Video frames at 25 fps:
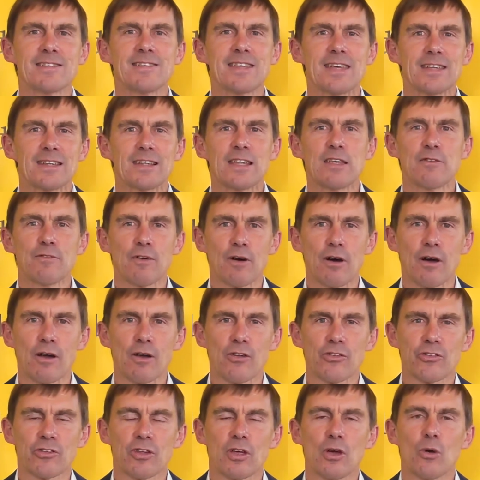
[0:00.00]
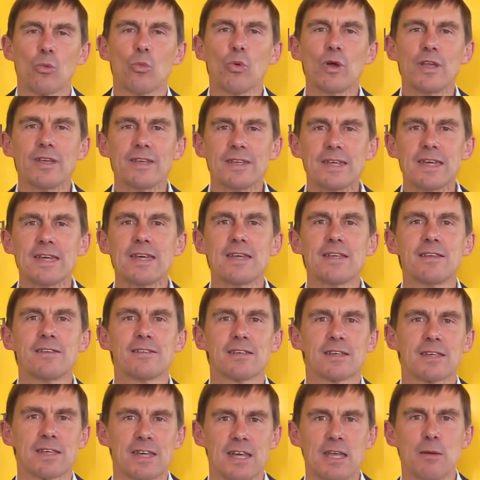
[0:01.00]
deadly virus, we need
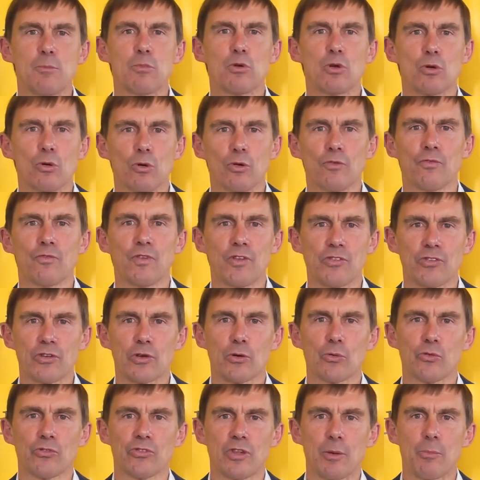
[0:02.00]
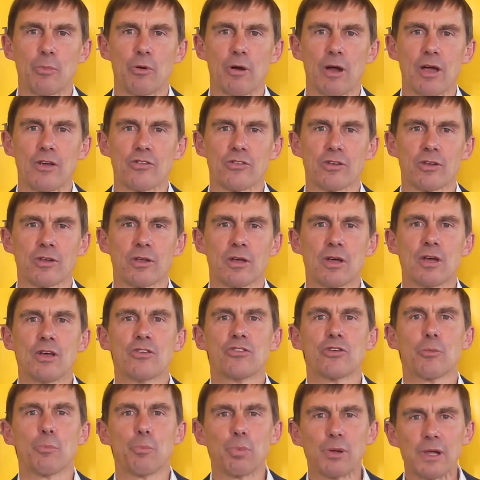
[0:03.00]
to keep good physical separation.
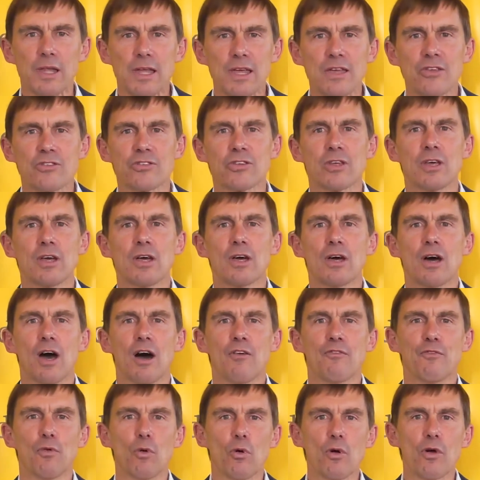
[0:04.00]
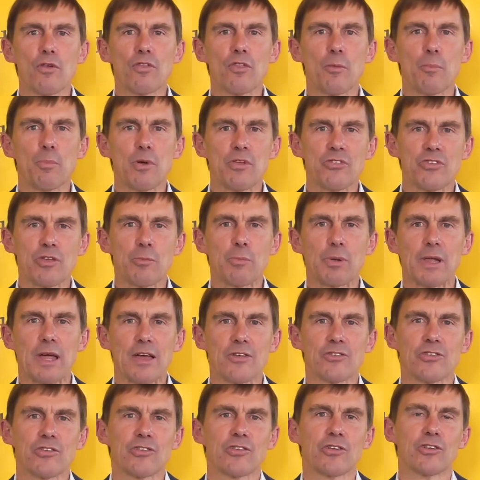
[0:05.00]
So please avoid the busy
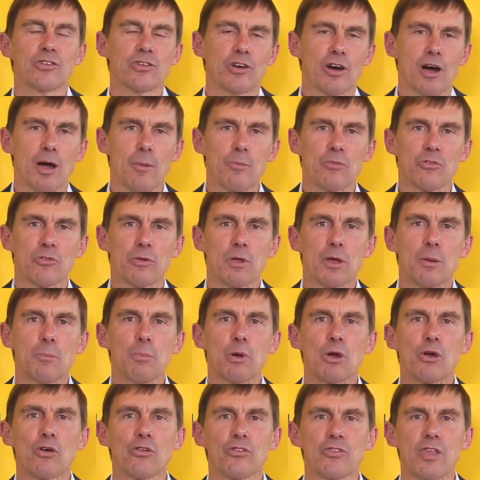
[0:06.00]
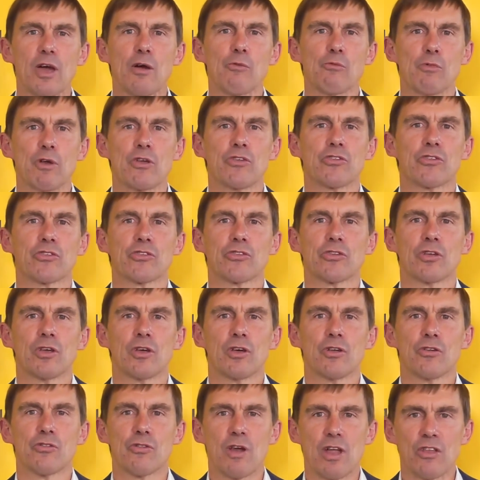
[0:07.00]
places and times because that risks
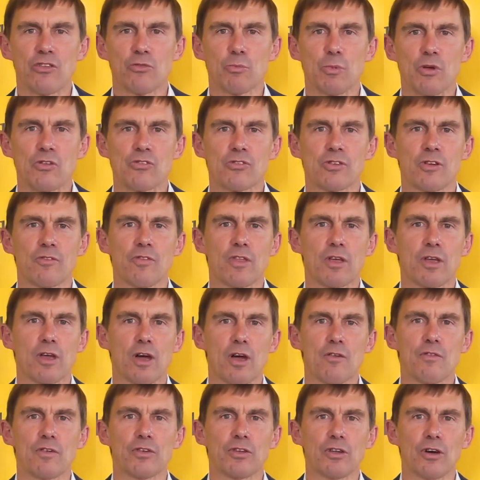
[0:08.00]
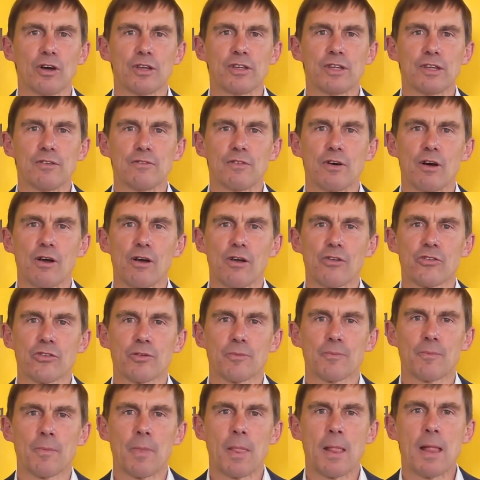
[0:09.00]
transmission of the Covid-19 virus.
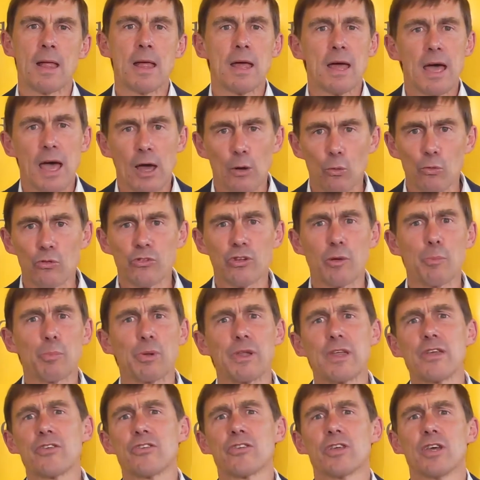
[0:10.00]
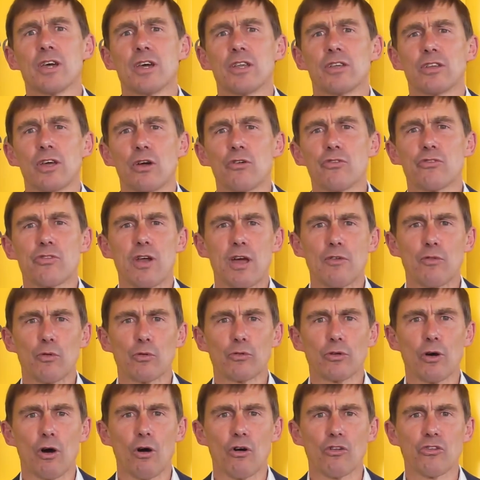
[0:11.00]
And also please don't travel
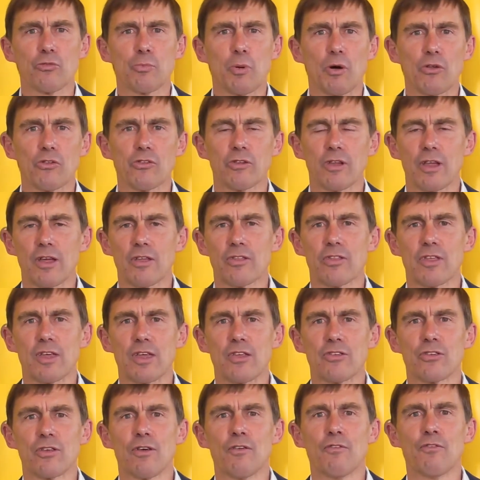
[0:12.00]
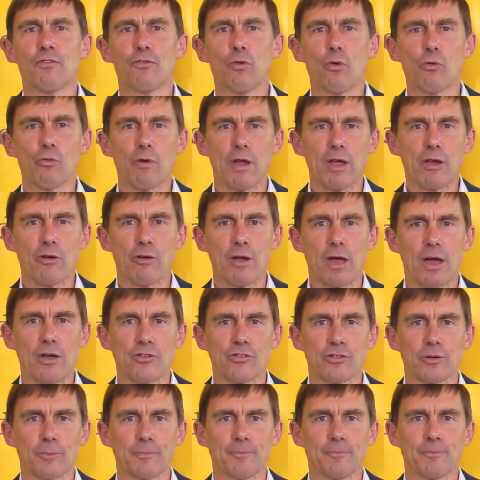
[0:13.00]
to hotspots like these for
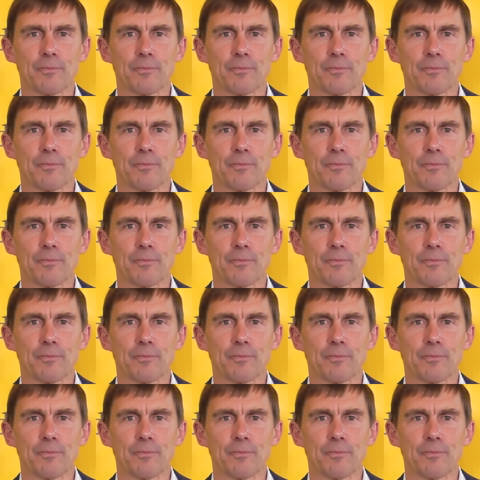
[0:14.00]
recreation.